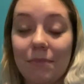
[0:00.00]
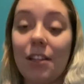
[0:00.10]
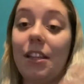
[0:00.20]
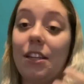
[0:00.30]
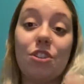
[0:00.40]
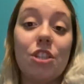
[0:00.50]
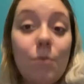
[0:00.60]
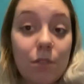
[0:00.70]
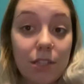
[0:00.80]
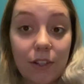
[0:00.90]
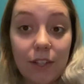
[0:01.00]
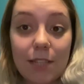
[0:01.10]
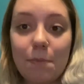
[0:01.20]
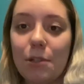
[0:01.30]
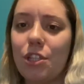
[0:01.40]
like she was
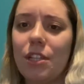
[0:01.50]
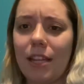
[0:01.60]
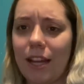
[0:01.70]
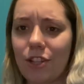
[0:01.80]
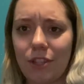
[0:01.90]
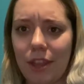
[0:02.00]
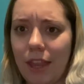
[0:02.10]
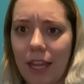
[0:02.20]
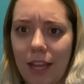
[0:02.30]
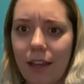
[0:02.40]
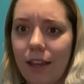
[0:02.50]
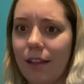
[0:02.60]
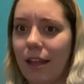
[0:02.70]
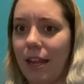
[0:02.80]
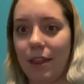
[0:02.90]
serious, but she didn't actually think
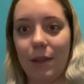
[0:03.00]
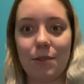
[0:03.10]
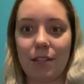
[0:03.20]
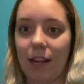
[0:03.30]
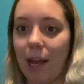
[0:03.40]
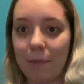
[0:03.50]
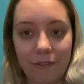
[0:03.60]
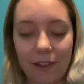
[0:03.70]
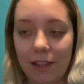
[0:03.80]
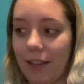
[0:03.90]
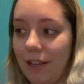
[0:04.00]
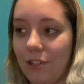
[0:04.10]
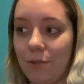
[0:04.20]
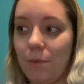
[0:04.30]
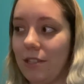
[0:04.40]
anything was gonna come of it. Like,
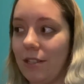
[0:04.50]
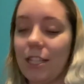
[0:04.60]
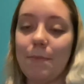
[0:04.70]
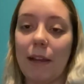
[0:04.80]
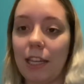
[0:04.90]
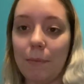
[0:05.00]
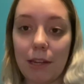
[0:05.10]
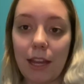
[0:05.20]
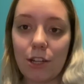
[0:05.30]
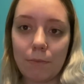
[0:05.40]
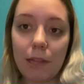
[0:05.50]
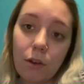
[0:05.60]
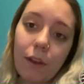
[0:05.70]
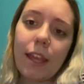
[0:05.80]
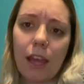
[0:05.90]
she wasn't expecting me to actually be like,
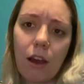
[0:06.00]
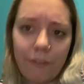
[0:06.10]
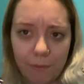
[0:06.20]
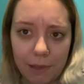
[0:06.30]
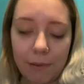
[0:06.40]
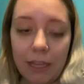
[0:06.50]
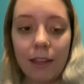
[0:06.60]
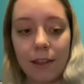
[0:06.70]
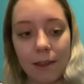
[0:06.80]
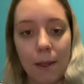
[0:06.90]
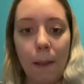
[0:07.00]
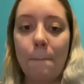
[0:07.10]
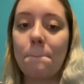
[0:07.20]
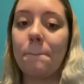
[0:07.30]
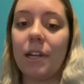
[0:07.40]
okay, yeah, I'll have a baby.
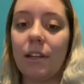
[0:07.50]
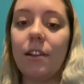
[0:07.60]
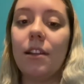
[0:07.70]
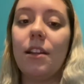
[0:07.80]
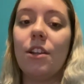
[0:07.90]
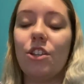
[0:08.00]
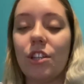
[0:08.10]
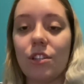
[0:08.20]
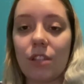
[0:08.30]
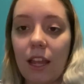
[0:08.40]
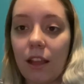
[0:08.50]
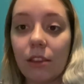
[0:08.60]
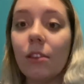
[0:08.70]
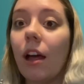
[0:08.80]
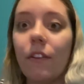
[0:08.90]
But she just like
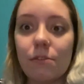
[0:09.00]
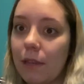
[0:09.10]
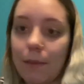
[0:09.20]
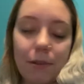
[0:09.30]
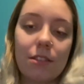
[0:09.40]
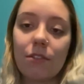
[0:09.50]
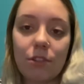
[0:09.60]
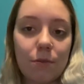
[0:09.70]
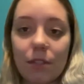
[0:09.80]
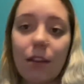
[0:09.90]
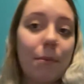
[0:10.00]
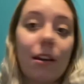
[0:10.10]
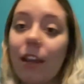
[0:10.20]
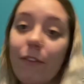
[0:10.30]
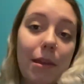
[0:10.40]
loves babies, so she was like, oh my
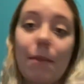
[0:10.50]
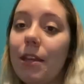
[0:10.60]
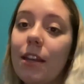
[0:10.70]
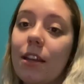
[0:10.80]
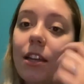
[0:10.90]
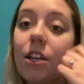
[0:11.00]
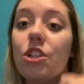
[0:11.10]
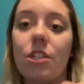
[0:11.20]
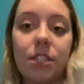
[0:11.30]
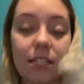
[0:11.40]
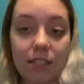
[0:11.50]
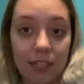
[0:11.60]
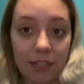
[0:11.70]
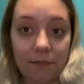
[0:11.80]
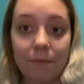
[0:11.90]
God, have a baby, because she's
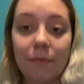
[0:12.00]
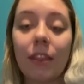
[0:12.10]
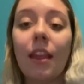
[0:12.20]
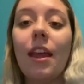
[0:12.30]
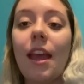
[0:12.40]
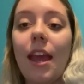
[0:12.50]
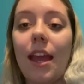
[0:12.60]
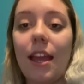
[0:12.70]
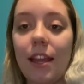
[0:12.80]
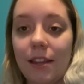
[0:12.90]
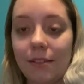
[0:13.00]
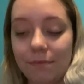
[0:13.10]
16. And